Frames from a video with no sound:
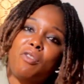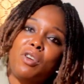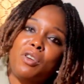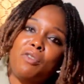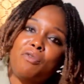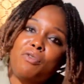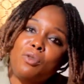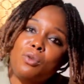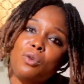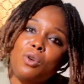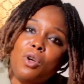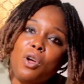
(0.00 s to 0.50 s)
for the
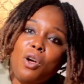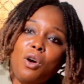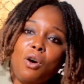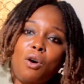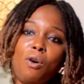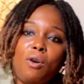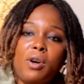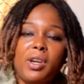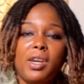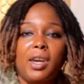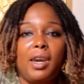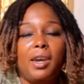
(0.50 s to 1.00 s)
food.
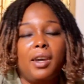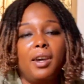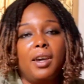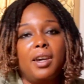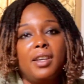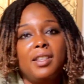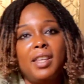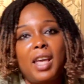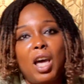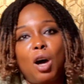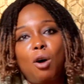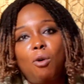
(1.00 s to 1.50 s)
Okay,
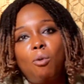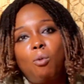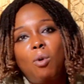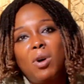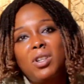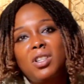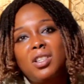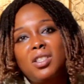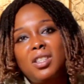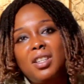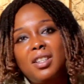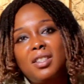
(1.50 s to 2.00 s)
there,
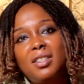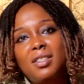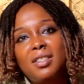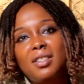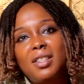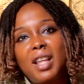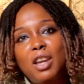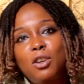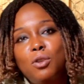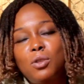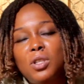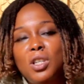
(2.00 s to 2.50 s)
what is it
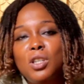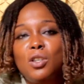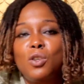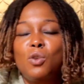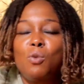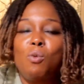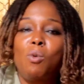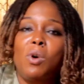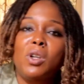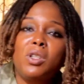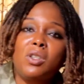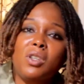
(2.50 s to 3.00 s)
that you think
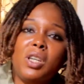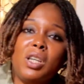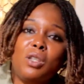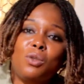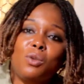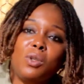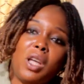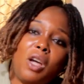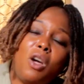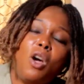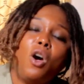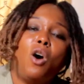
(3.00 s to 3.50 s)
you want to eat
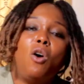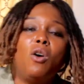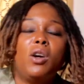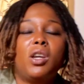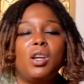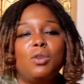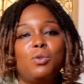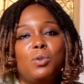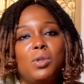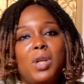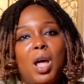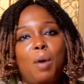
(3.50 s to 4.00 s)
today?
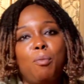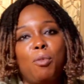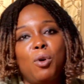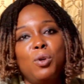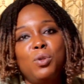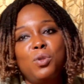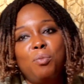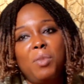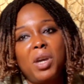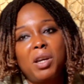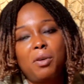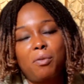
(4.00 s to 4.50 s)
Okay, today I'm
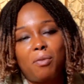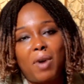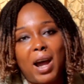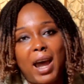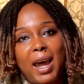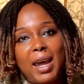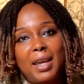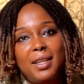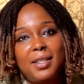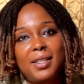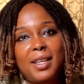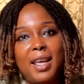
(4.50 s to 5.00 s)
going to make
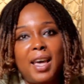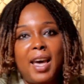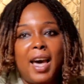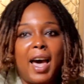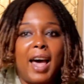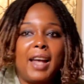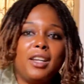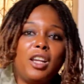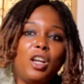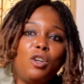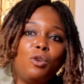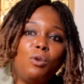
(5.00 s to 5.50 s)
rice,
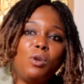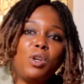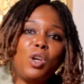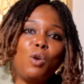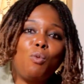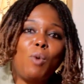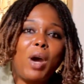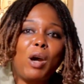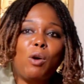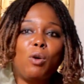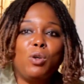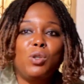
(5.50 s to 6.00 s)
and then okay,
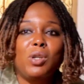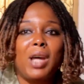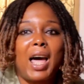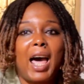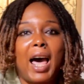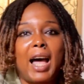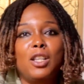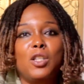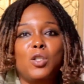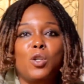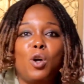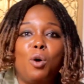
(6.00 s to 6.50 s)
we're going to
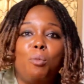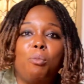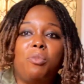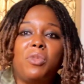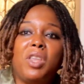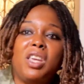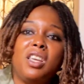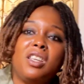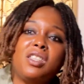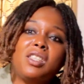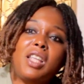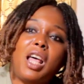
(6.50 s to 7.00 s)
add some
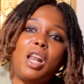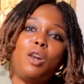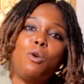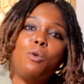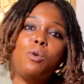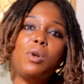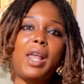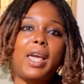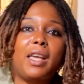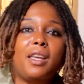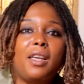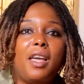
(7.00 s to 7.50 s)
things that
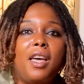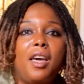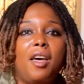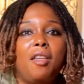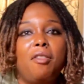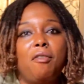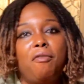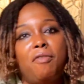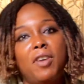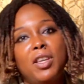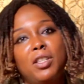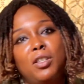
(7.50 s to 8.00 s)
look like
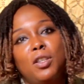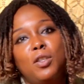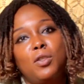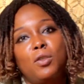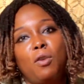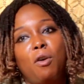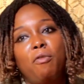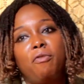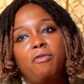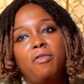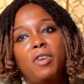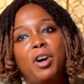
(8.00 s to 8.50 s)
the
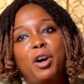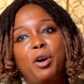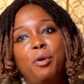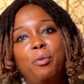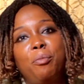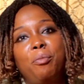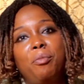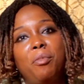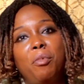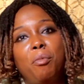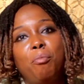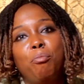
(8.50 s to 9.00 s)
faces of
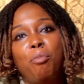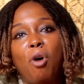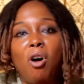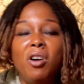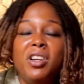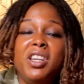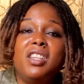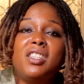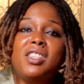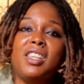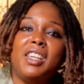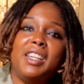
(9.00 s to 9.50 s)

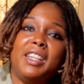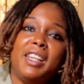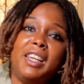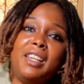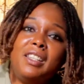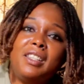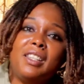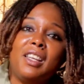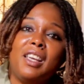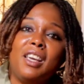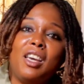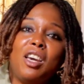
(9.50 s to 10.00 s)
bunnies in
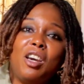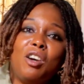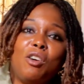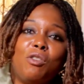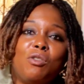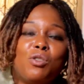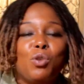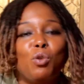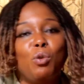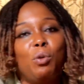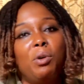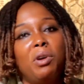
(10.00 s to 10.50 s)
it.
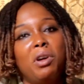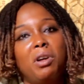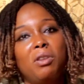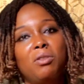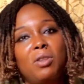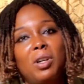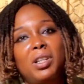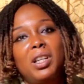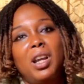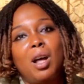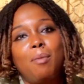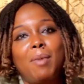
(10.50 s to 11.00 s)
So
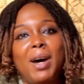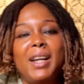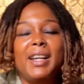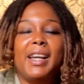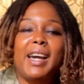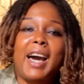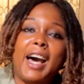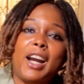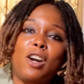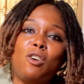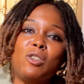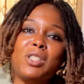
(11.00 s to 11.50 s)
talking about the
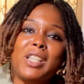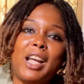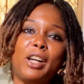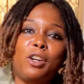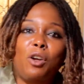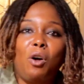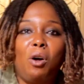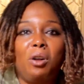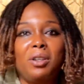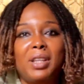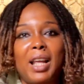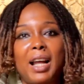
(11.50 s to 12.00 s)
carrots
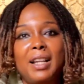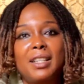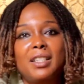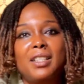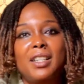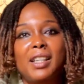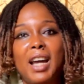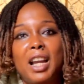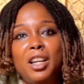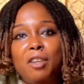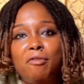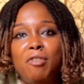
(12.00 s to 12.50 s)
and all that,
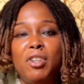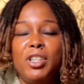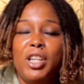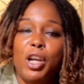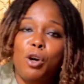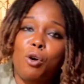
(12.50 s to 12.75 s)
she can even